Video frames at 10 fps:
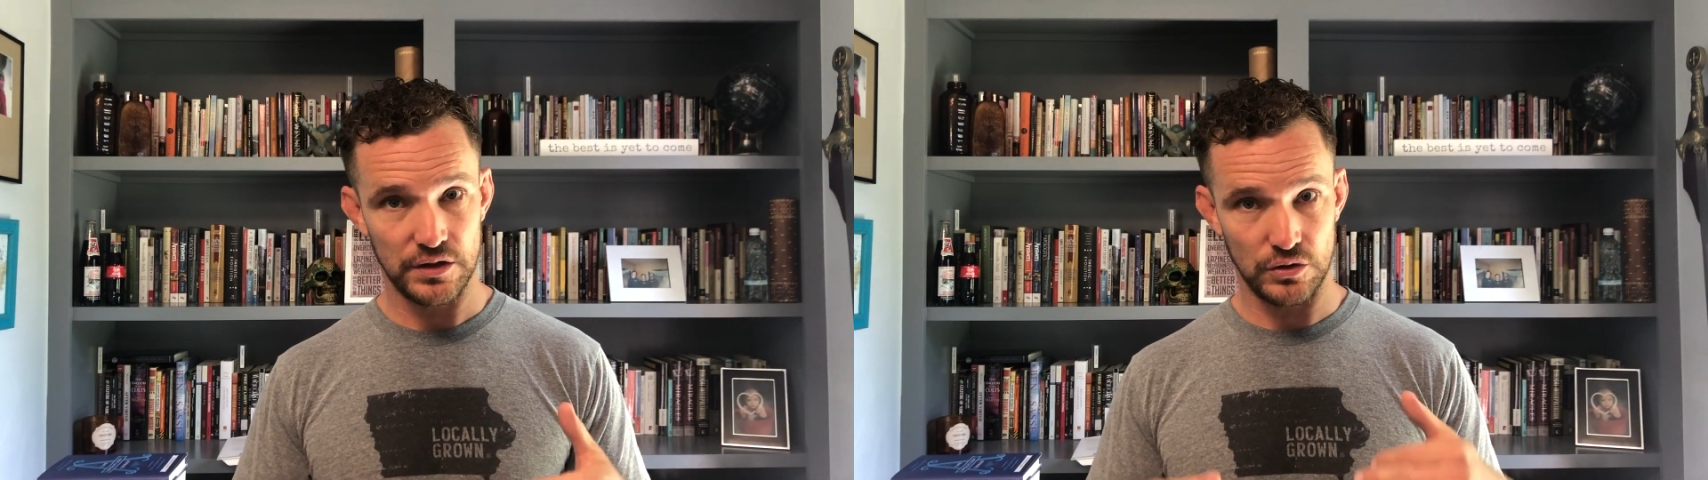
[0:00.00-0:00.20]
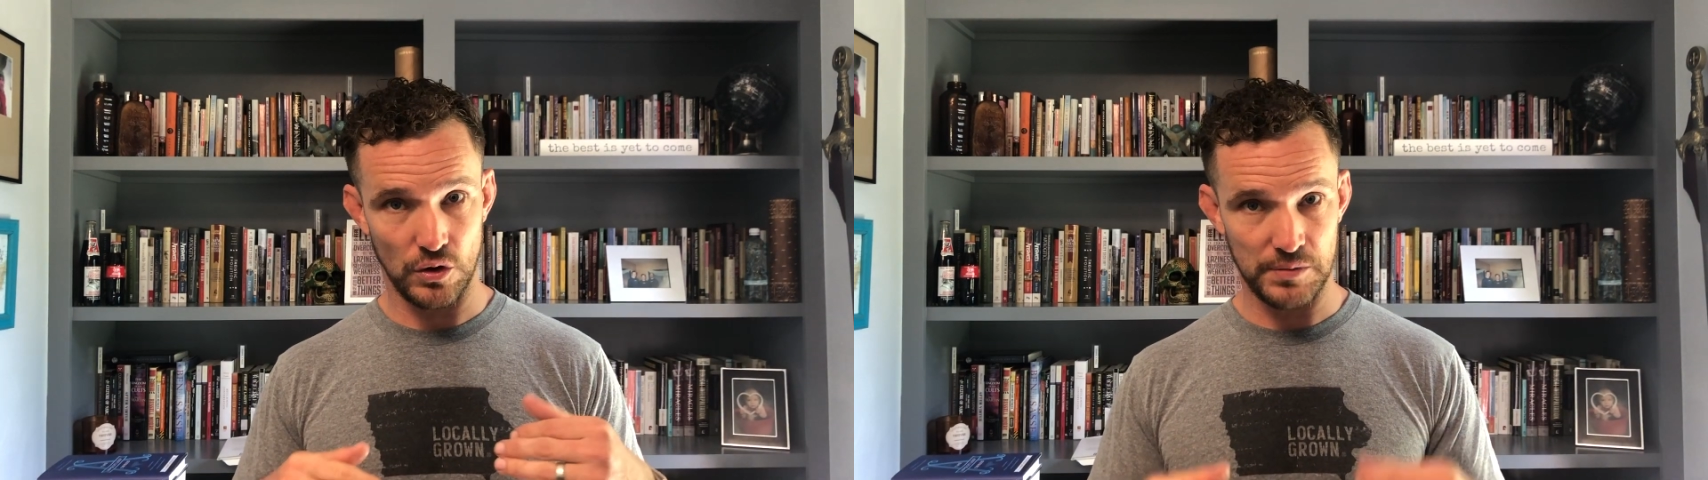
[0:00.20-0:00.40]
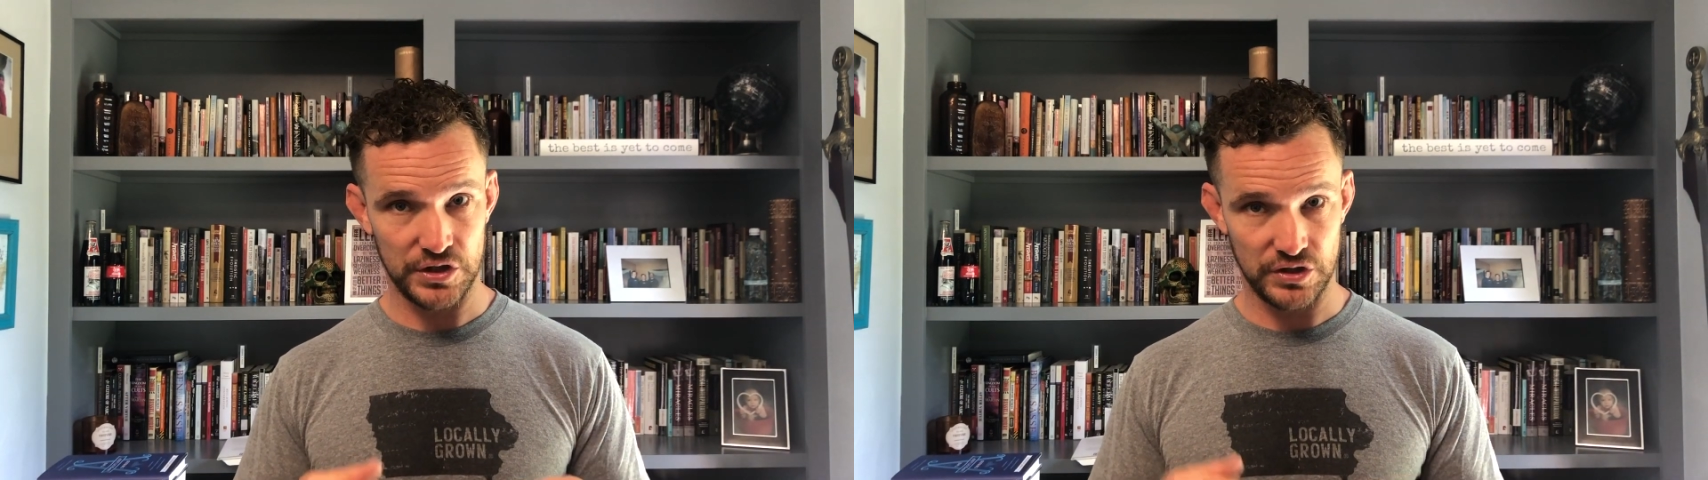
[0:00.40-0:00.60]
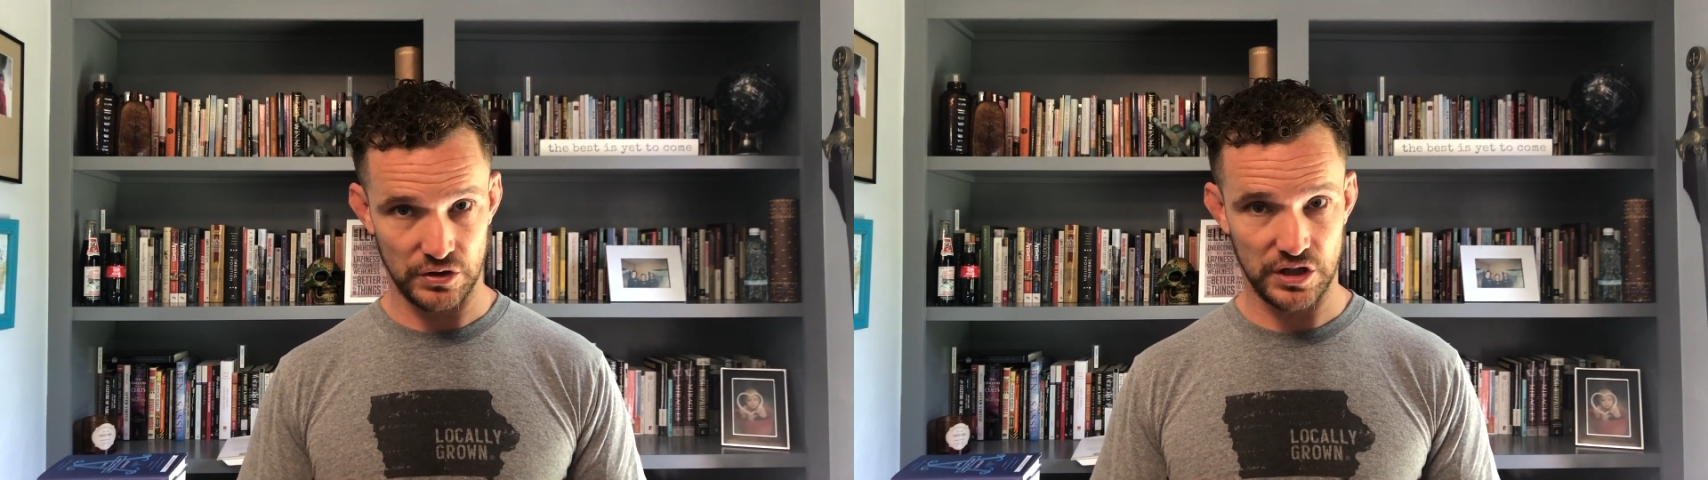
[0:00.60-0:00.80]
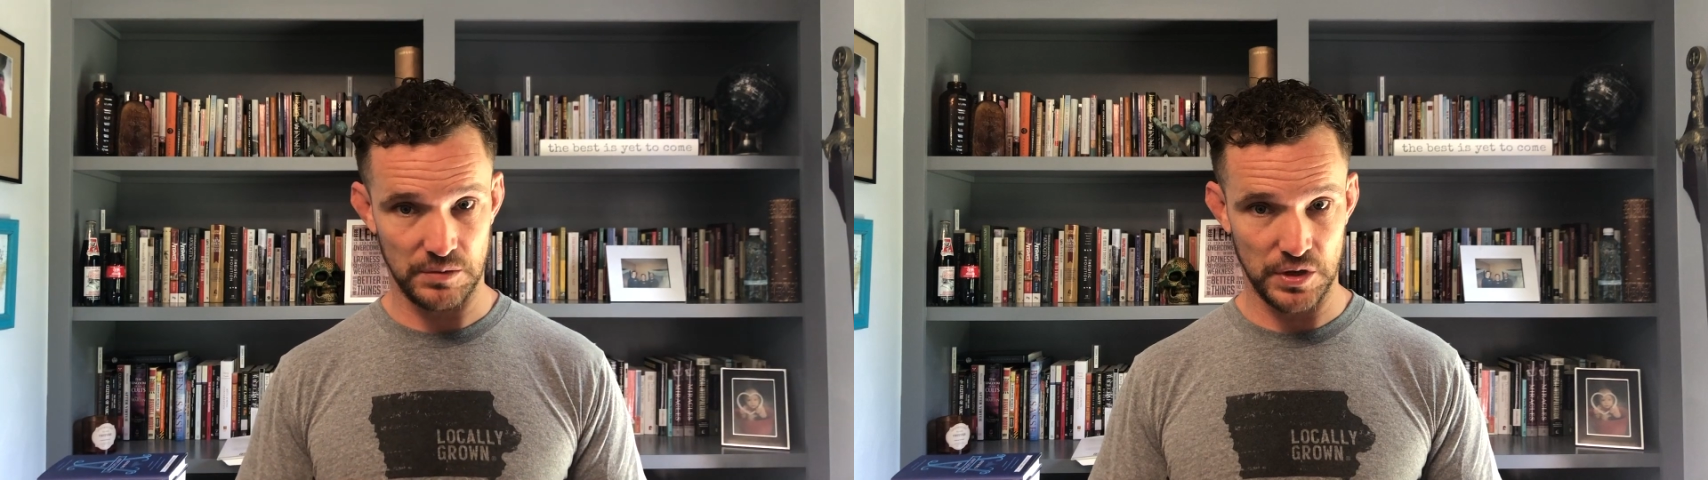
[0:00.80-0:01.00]
your
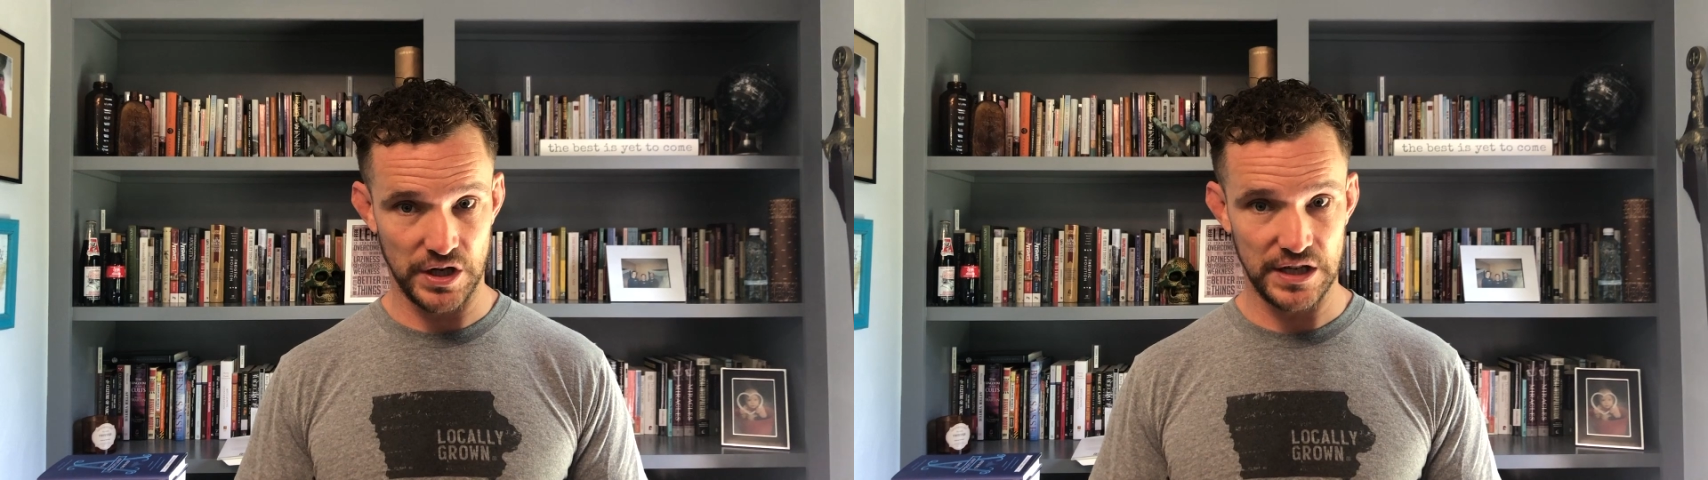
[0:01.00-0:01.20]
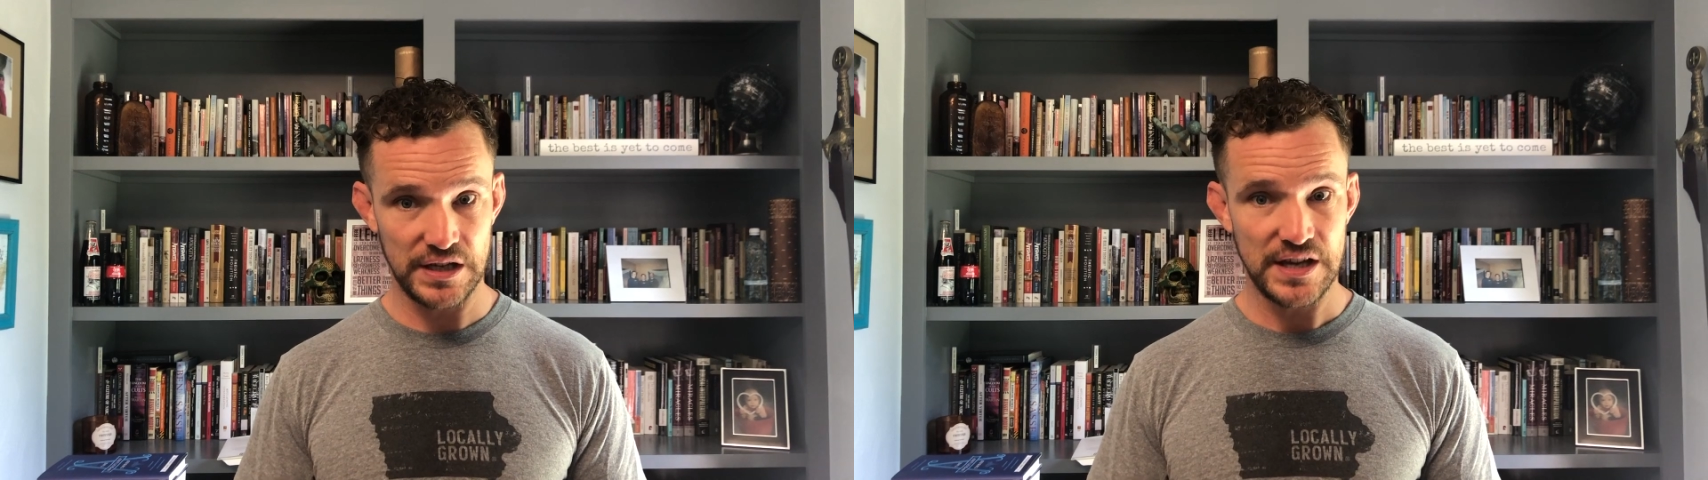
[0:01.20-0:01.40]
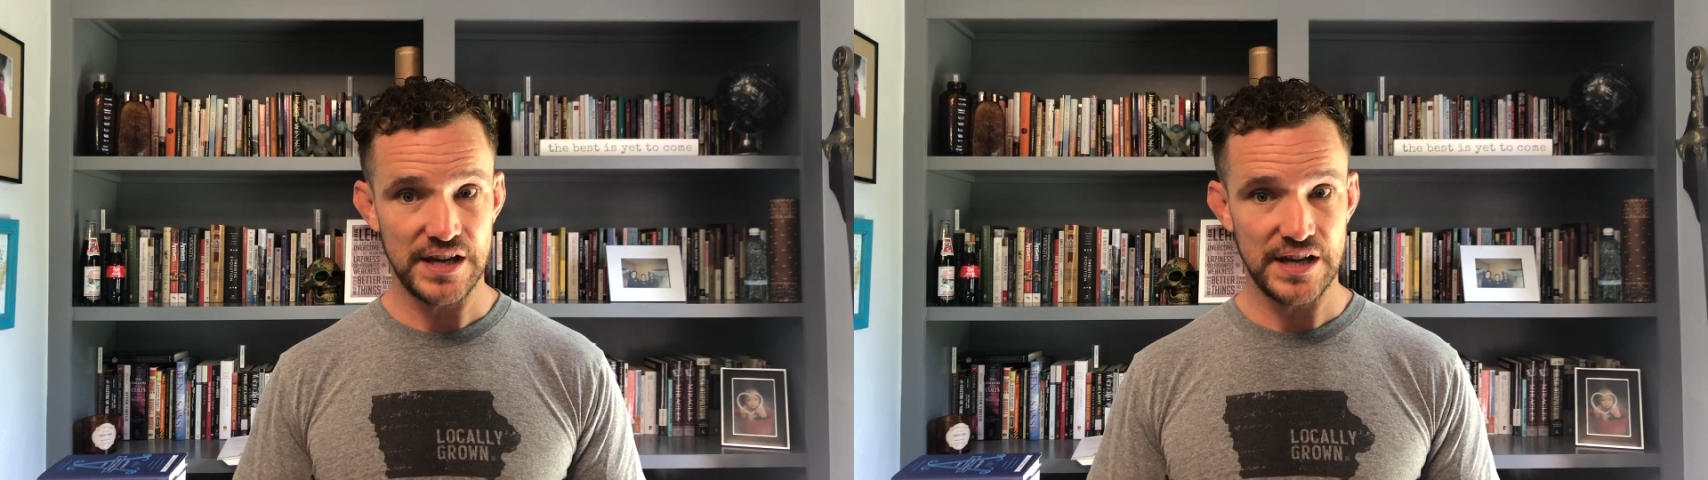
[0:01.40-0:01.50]
missional community